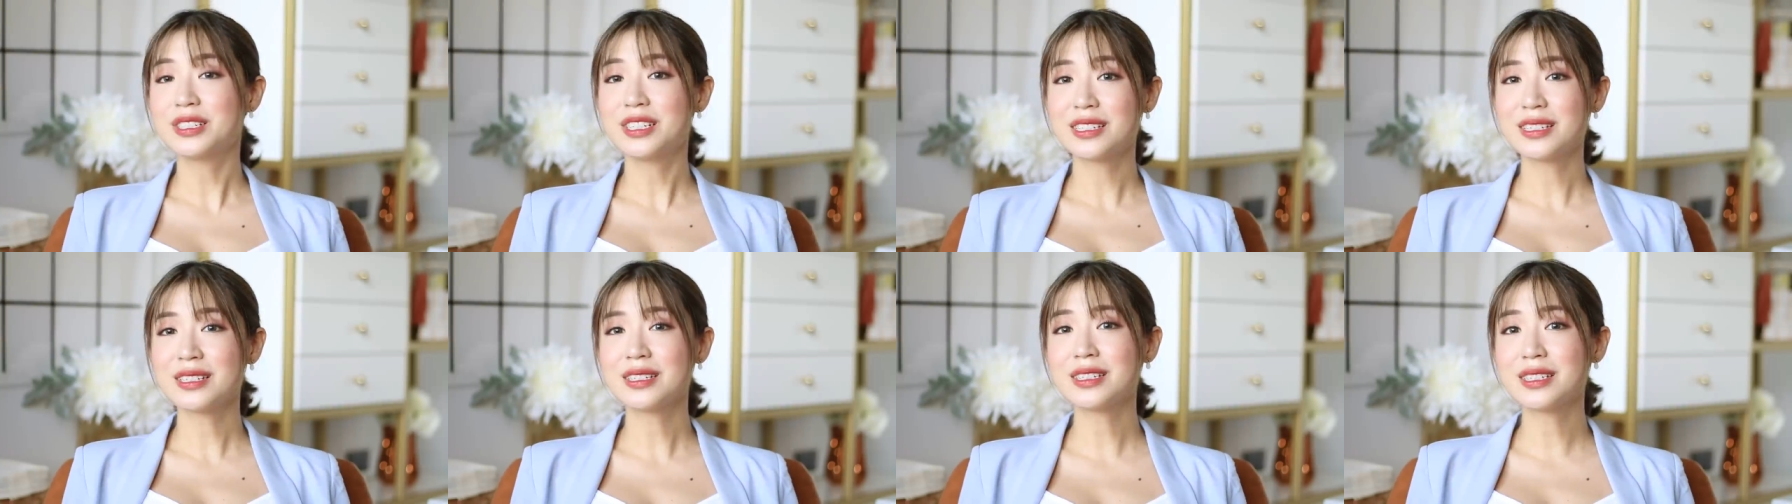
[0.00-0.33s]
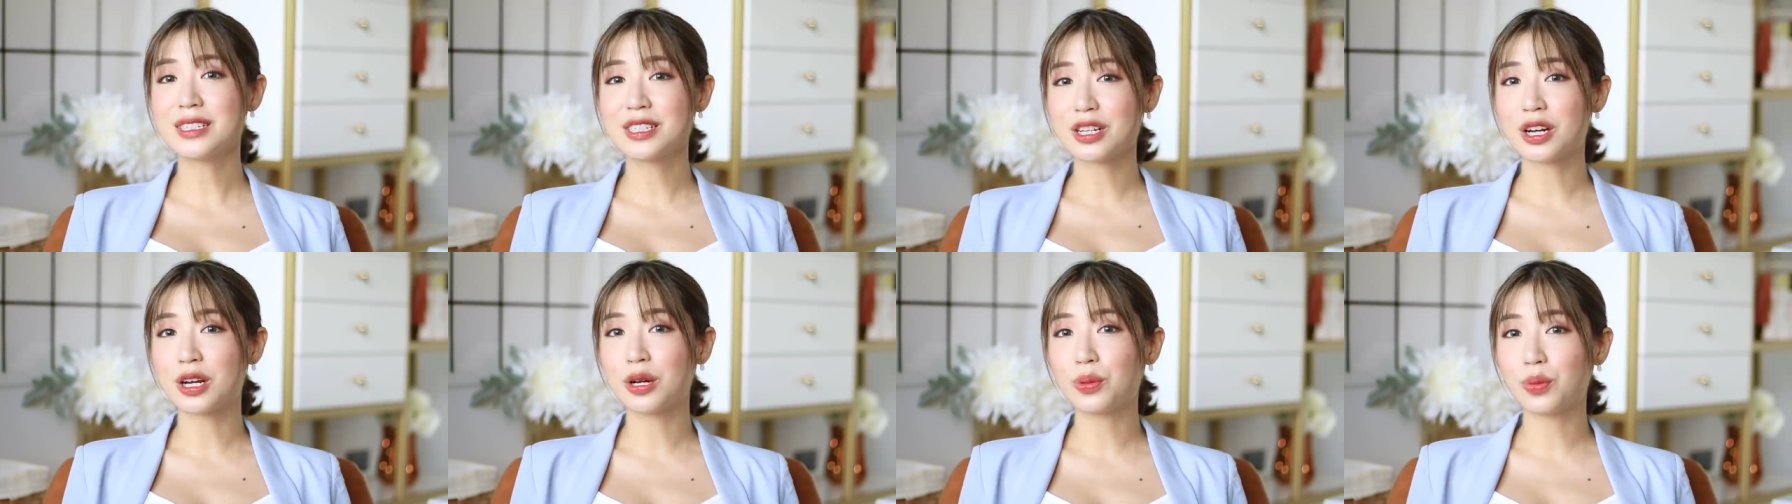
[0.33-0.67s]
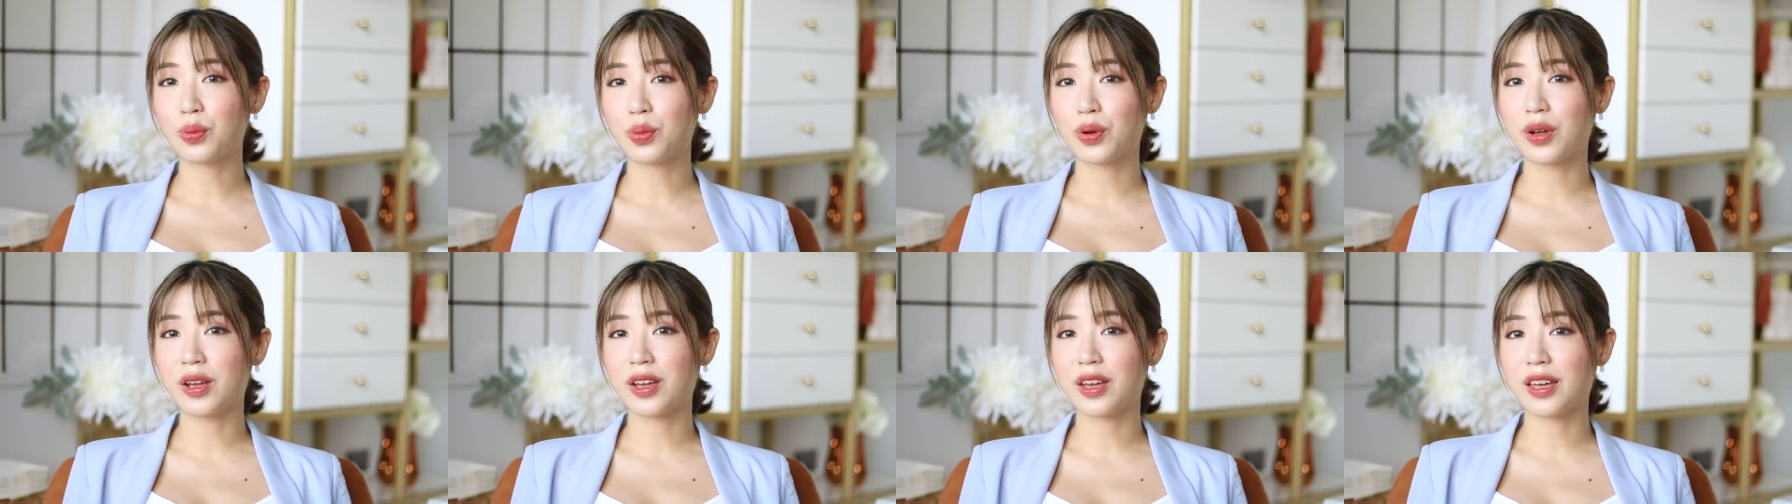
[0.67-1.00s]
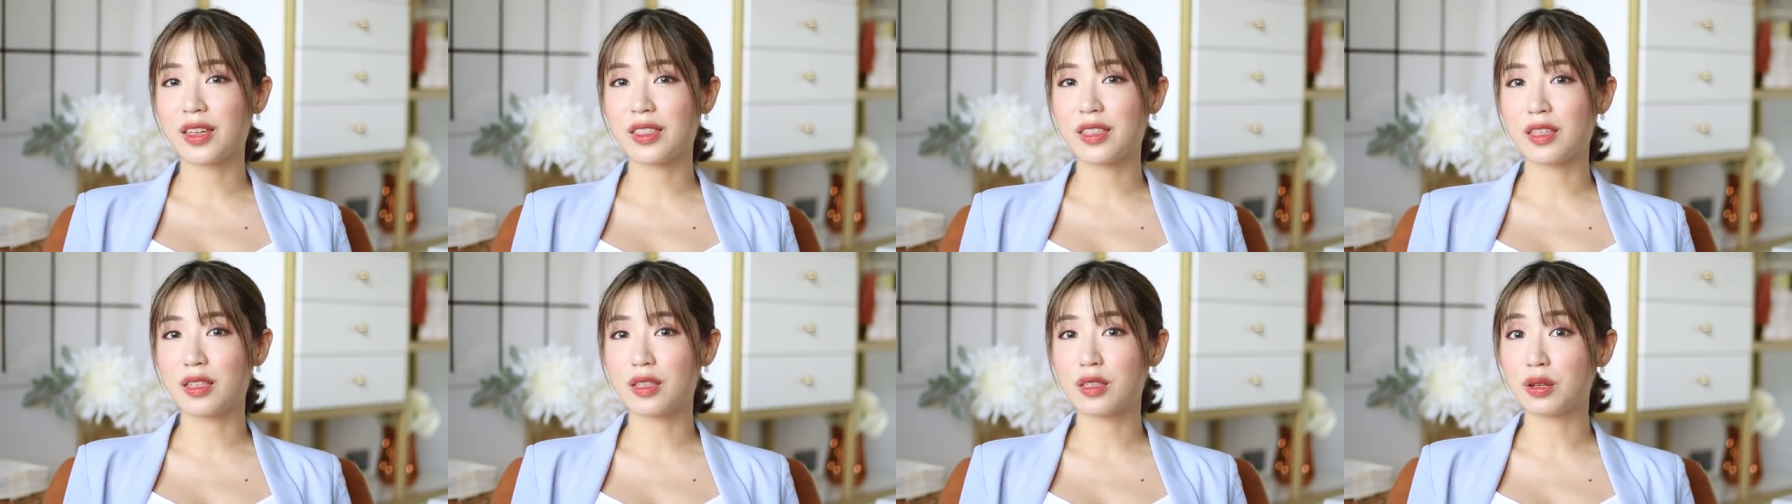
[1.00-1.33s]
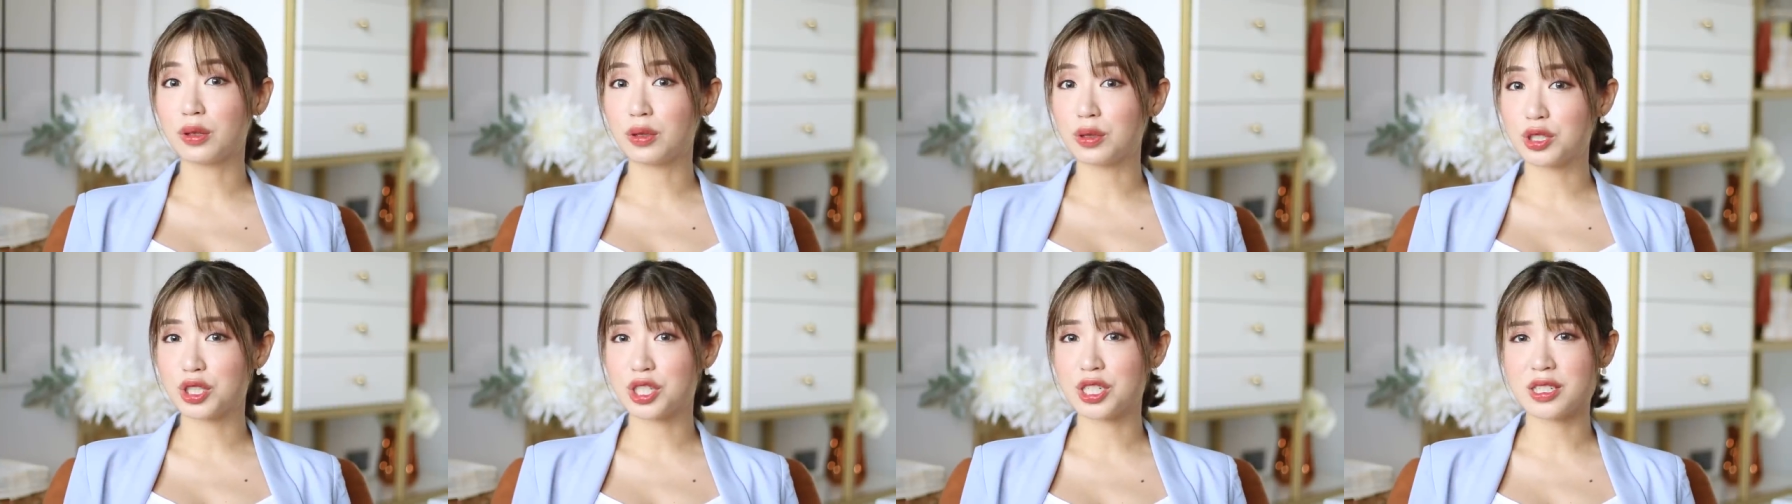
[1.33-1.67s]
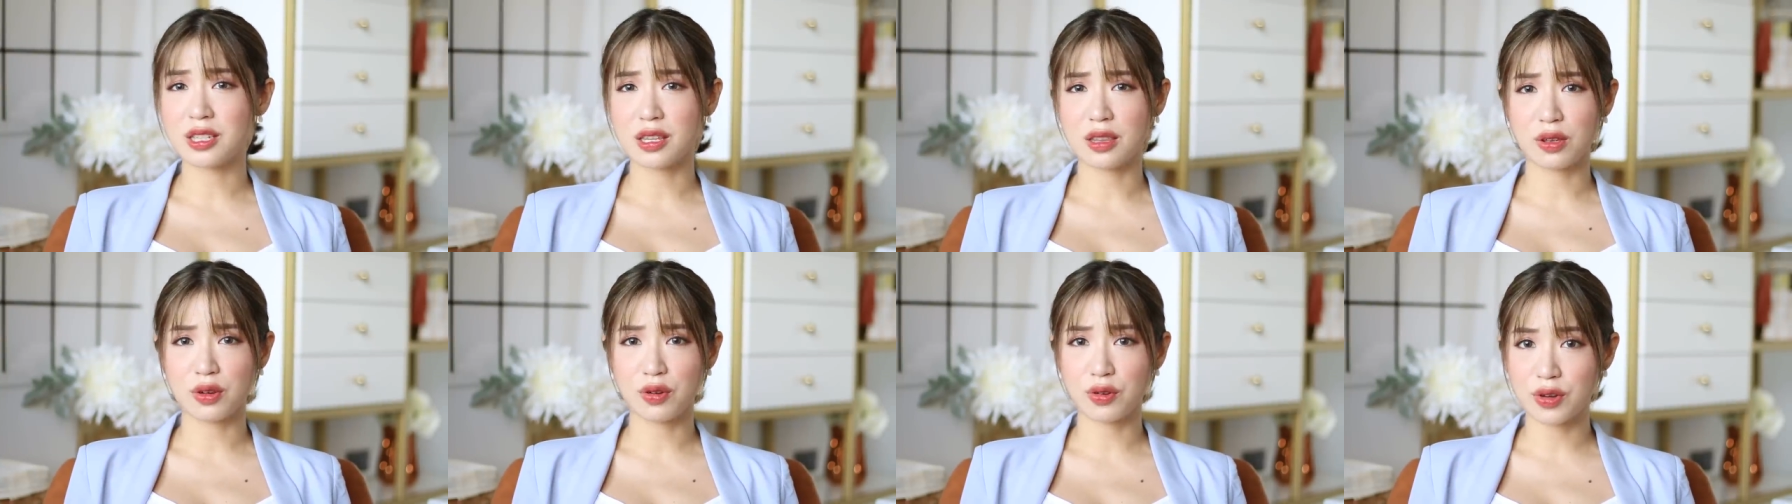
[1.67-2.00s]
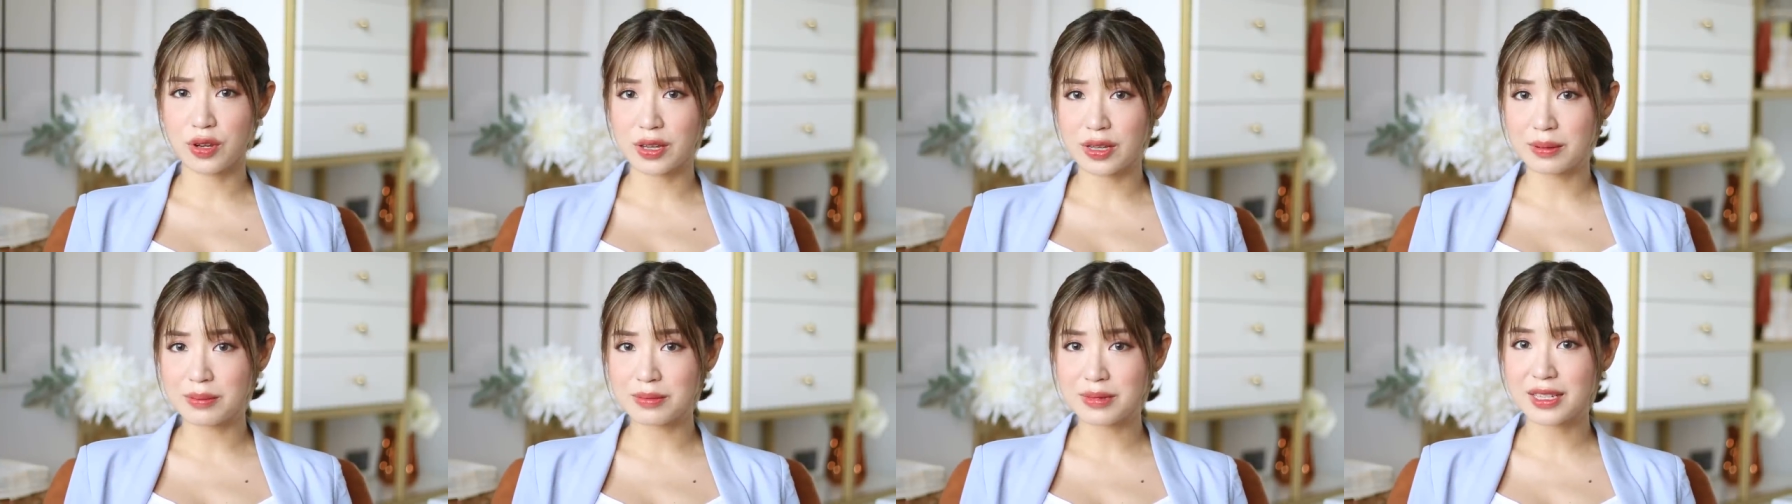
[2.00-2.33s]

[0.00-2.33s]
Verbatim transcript: it doesn't start with the lotions and the creams,